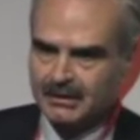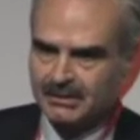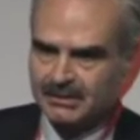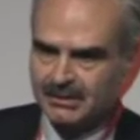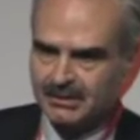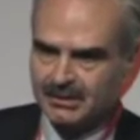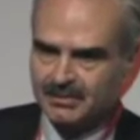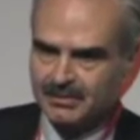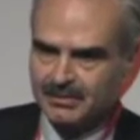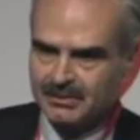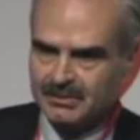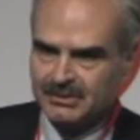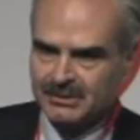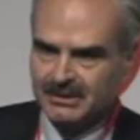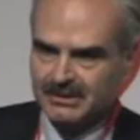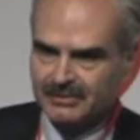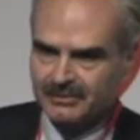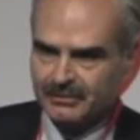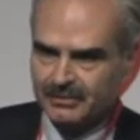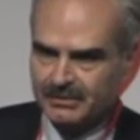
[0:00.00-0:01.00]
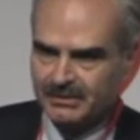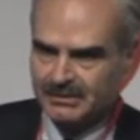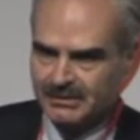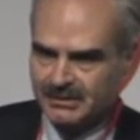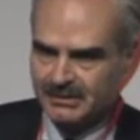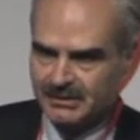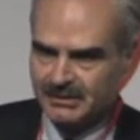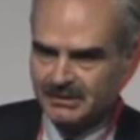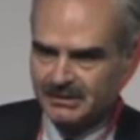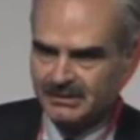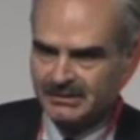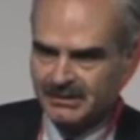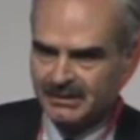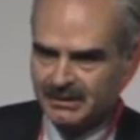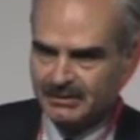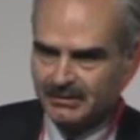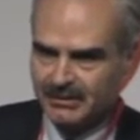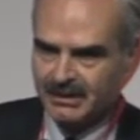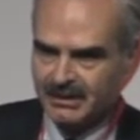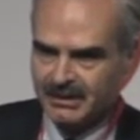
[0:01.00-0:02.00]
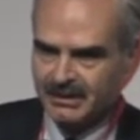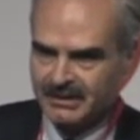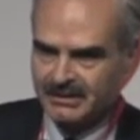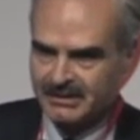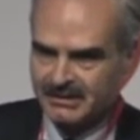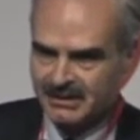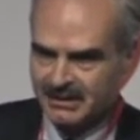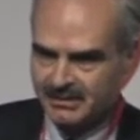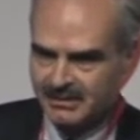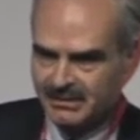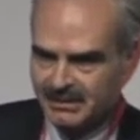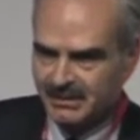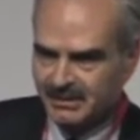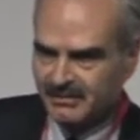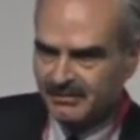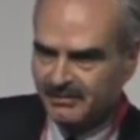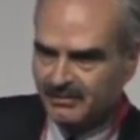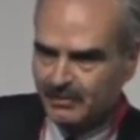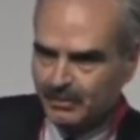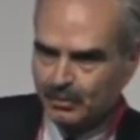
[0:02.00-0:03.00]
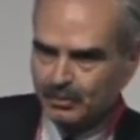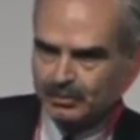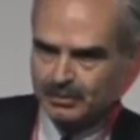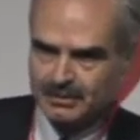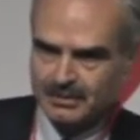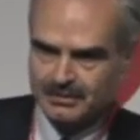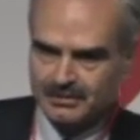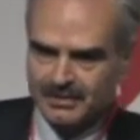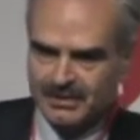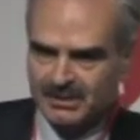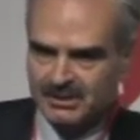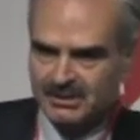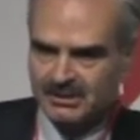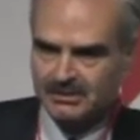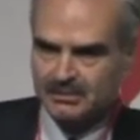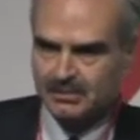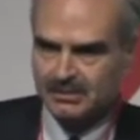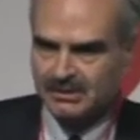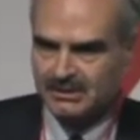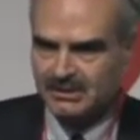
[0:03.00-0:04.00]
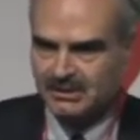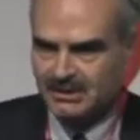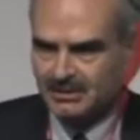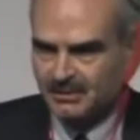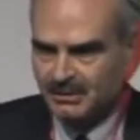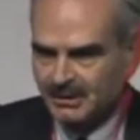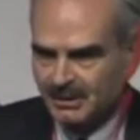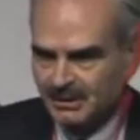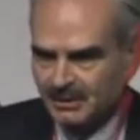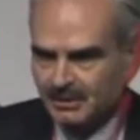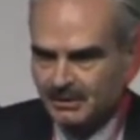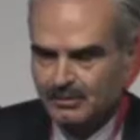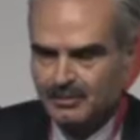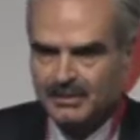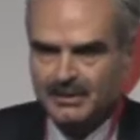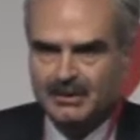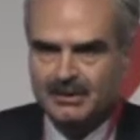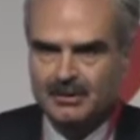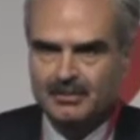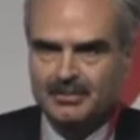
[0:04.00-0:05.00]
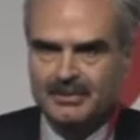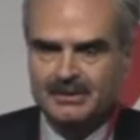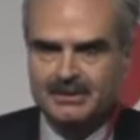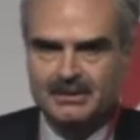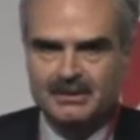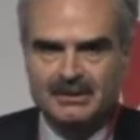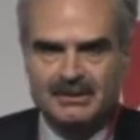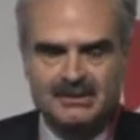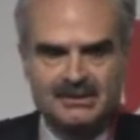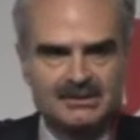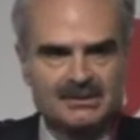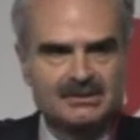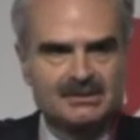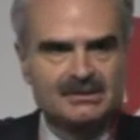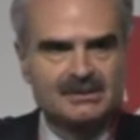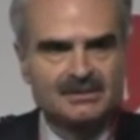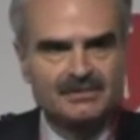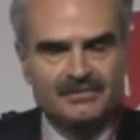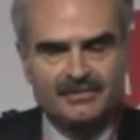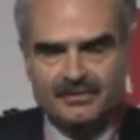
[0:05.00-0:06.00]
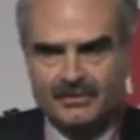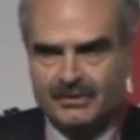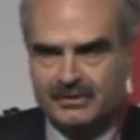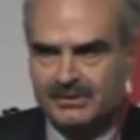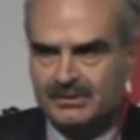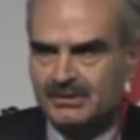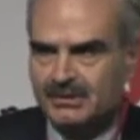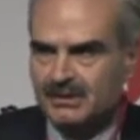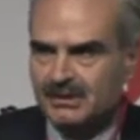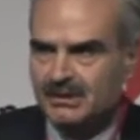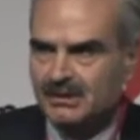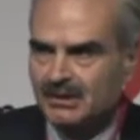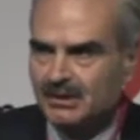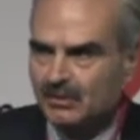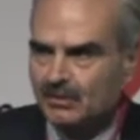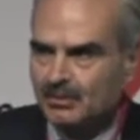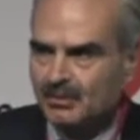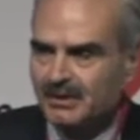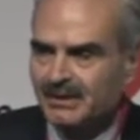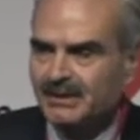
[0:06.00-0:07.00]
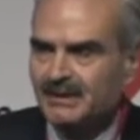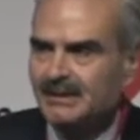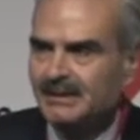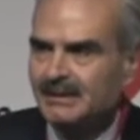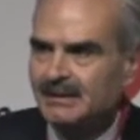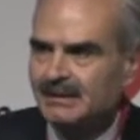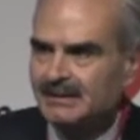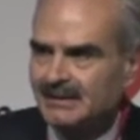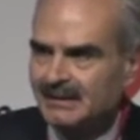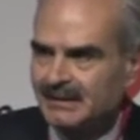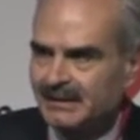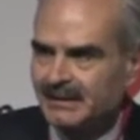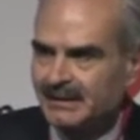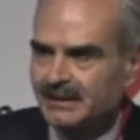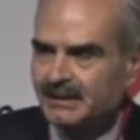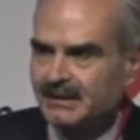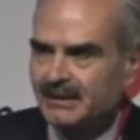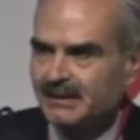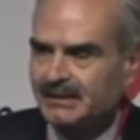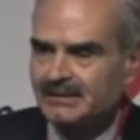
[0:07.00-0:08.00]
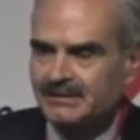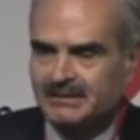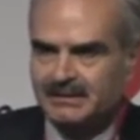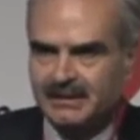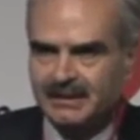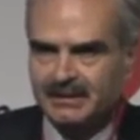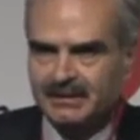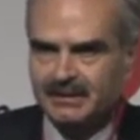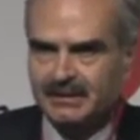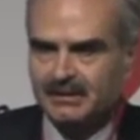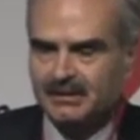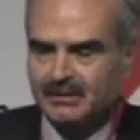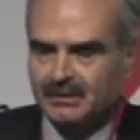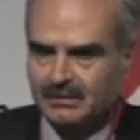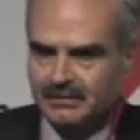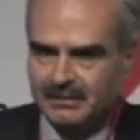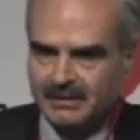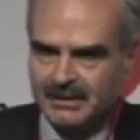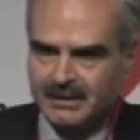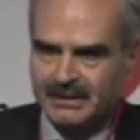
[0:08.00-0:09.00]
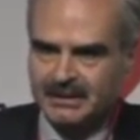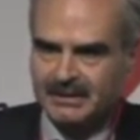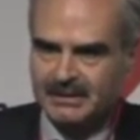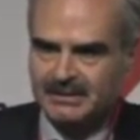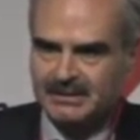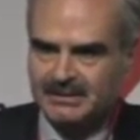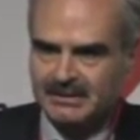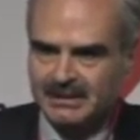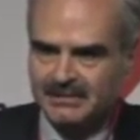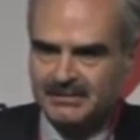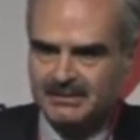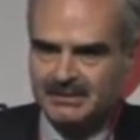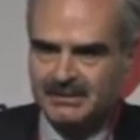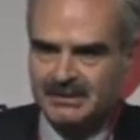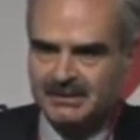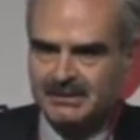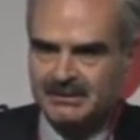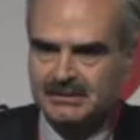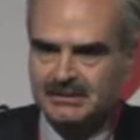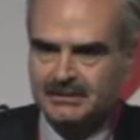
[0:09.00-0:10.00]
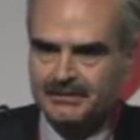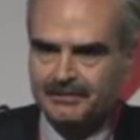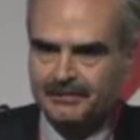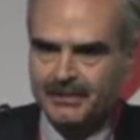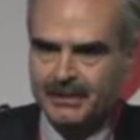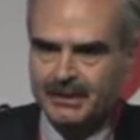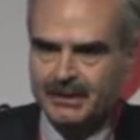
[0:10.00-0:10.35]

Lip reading: SCIPIO stands for Study of Cardiac Stem Cell Infusion in patients with Ischemic Cardiomyopathy. This is the first in-human clinical study of cardiac stem cells.